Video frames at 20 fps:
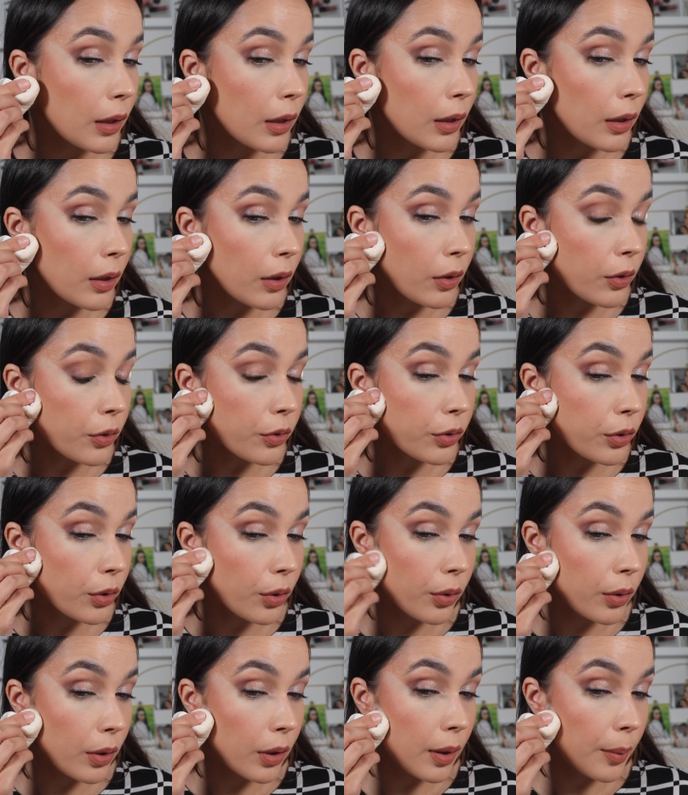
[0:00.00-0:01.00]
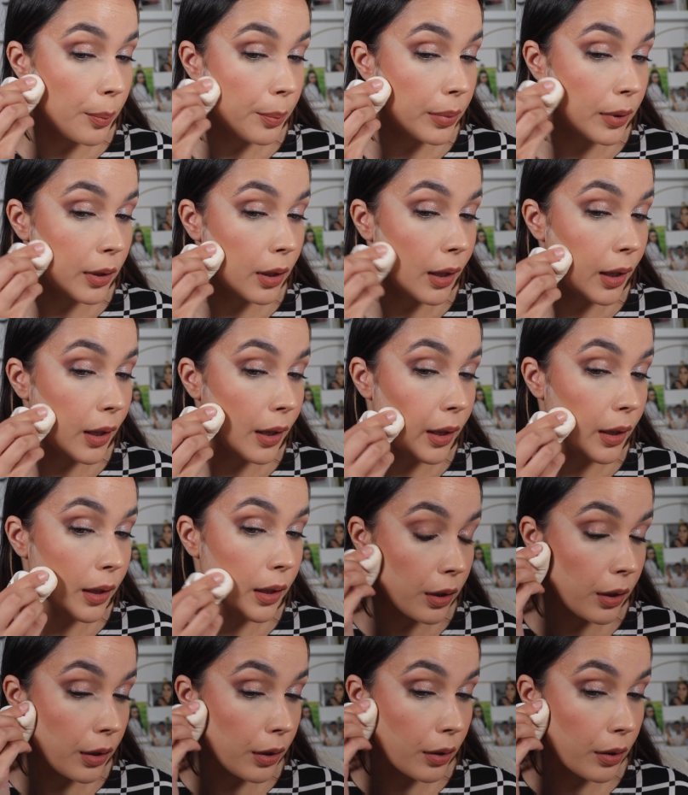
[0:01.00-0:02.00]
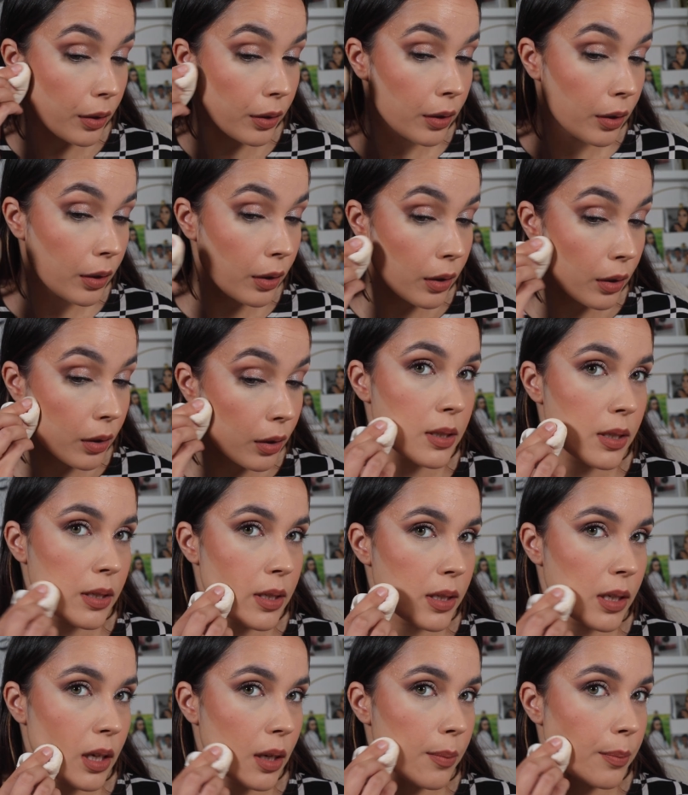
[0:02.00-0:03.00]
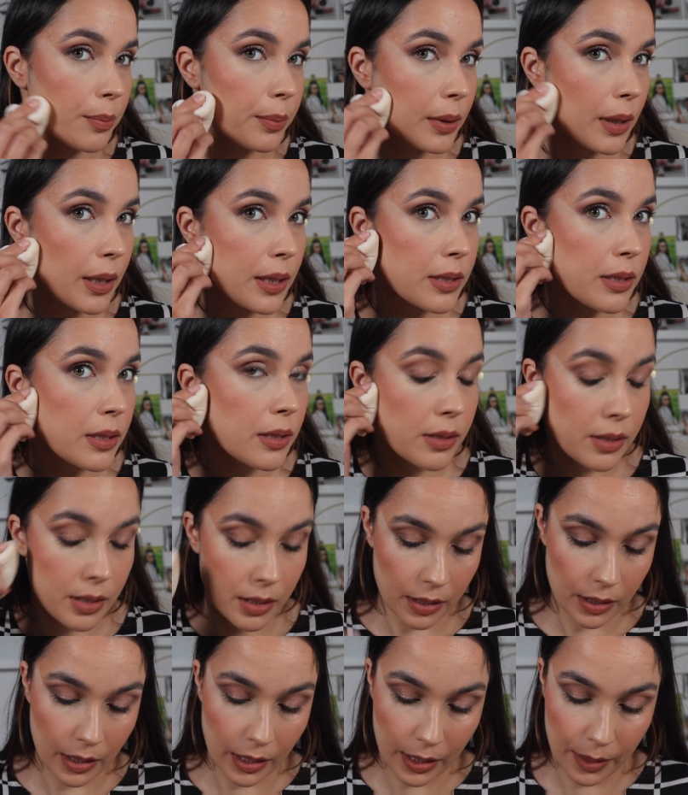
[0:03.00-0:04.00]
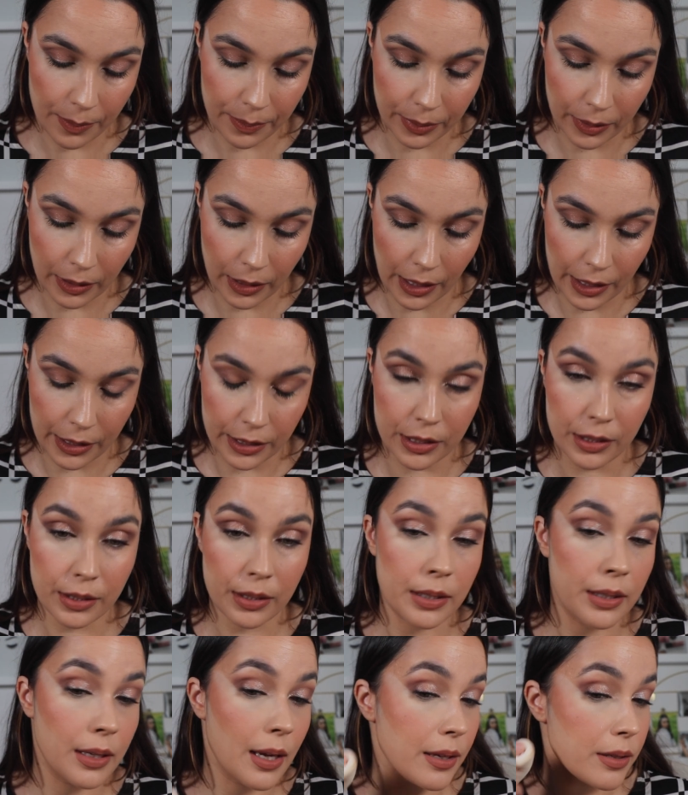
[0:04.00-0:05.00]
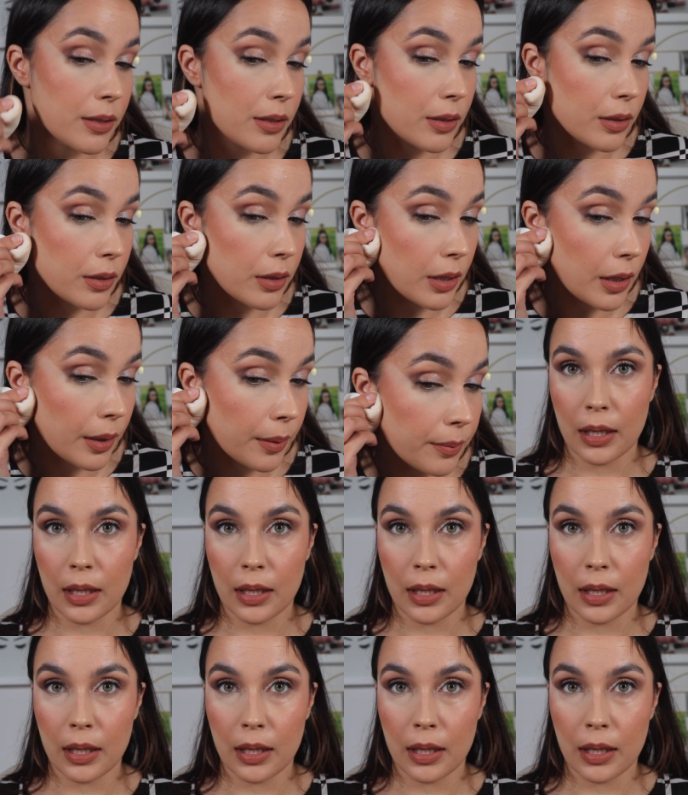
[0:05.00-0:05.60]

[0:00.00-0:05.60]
And also apply here the same places that I applied yesterday,